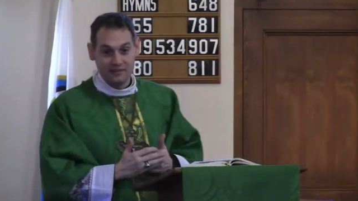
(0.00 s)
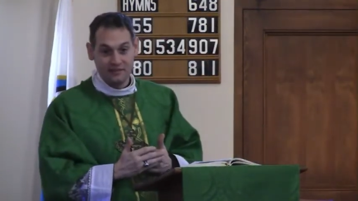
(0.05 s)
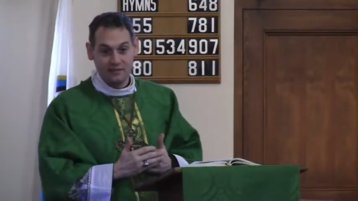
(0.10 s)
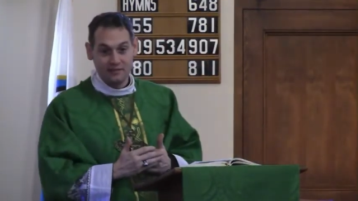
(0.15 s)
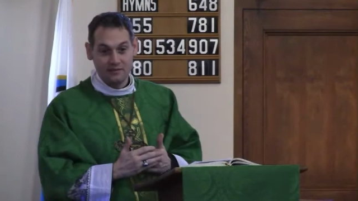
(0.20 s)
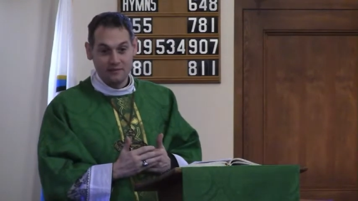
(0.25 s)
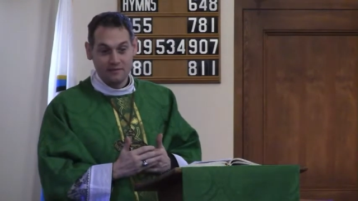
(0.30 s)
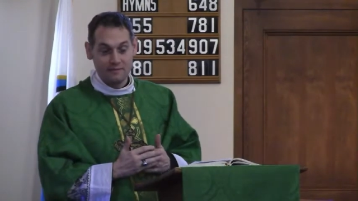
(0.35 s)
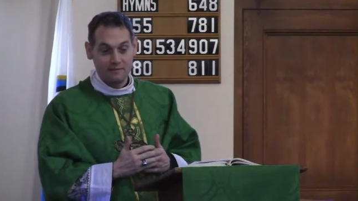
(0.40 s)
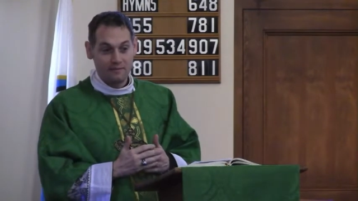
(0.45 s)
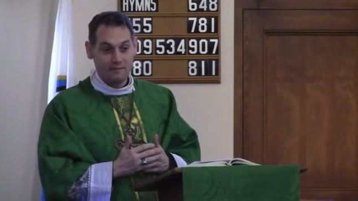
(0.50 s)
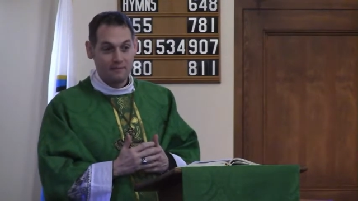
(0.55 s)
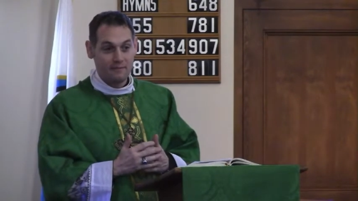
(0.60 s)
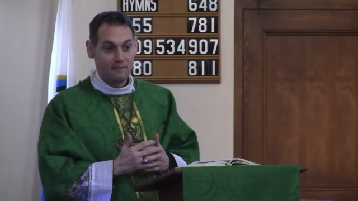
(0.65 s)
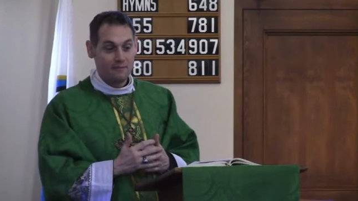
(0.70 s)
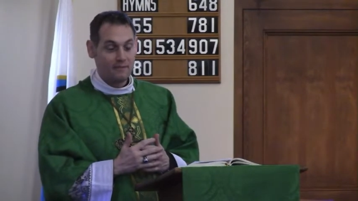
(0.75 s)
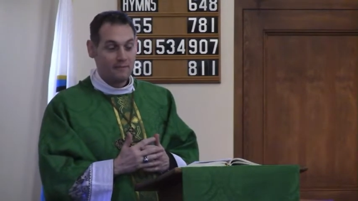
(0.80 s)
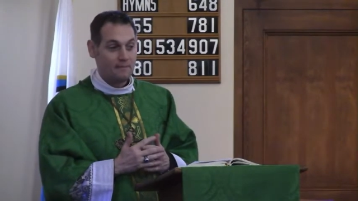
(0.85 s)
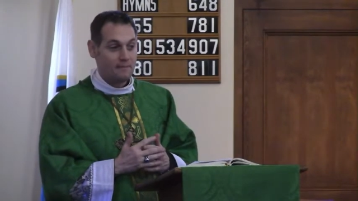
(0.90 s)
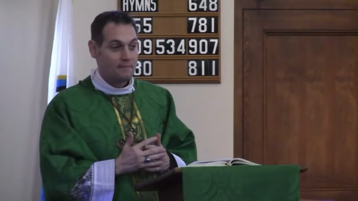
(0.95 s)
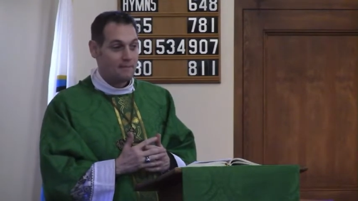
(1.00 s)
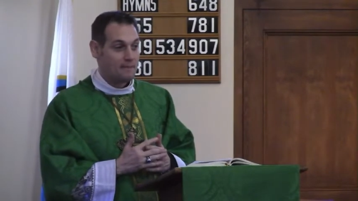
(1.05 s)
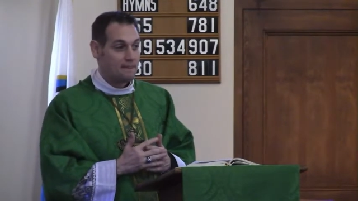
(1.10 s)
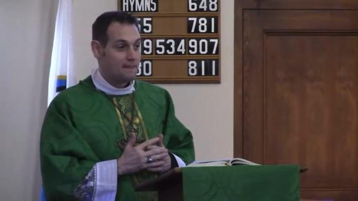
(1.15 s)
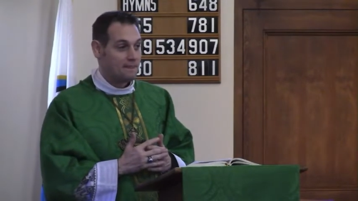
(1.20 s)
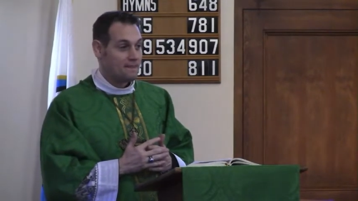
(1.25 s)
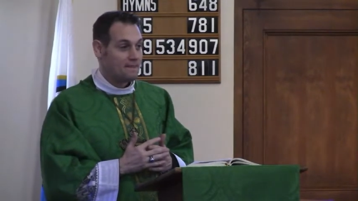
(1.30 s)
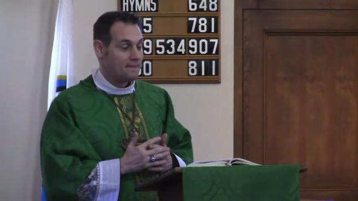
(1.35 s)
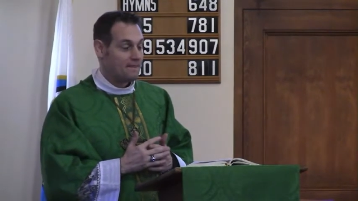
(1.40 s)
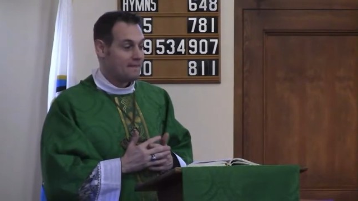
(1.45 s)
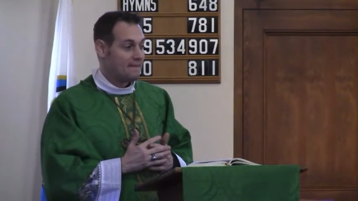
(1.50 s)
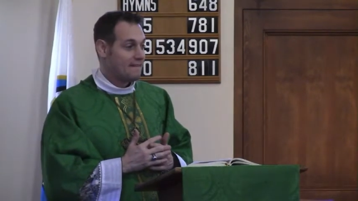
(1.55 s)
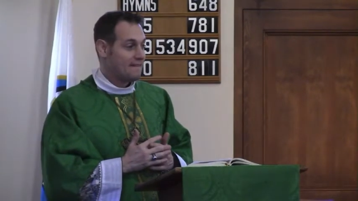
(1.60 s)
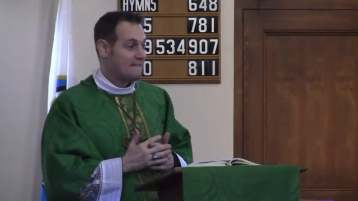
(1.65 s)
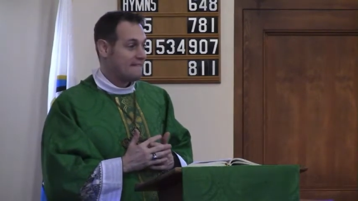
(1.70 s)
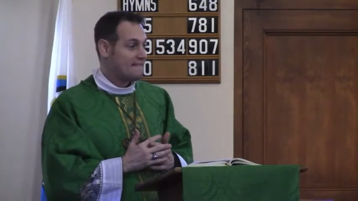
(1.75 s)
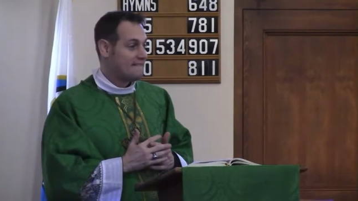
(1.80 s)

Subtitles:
No one is speaking in this clip.